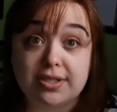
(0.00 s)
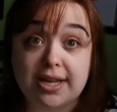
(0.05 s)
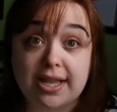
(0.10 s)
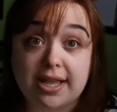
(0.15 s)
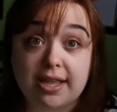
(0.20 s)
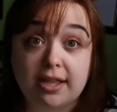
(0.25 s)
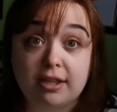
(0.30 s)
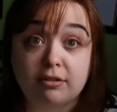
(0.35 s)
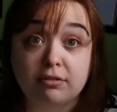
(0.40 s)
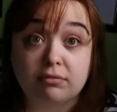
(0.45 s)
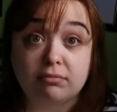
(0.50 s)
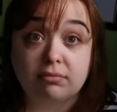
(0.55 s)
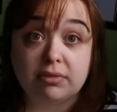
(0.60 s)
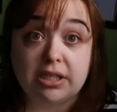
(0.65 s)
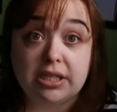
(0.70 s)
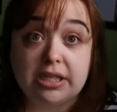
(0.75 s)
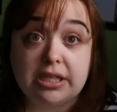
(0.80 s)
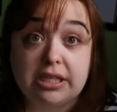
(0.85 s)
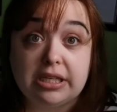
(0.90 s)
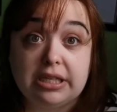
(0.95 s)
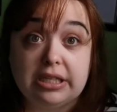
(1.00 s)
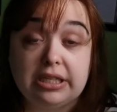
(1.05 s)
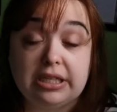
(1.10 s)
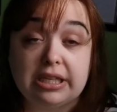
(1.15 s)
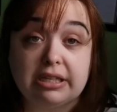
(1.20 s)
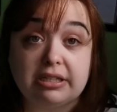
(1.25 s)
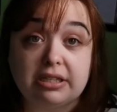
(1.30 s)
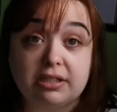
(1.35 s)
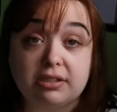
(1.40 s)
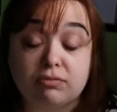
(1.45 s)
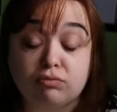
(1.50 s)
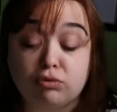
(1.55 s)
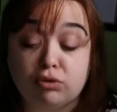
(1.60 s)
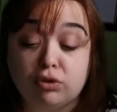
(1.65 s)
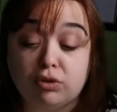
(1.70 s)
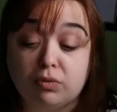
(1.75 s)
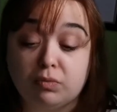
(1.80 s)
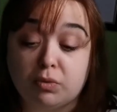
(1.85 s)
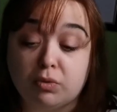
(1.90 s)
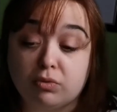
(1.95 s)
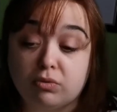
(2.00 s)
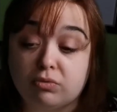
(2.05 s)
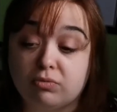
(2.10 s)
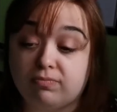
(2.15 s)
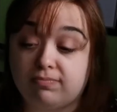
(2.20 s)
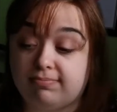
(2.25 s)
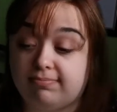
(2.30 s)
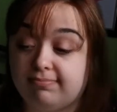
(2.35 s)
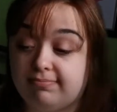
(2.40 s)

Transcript: now, get this room all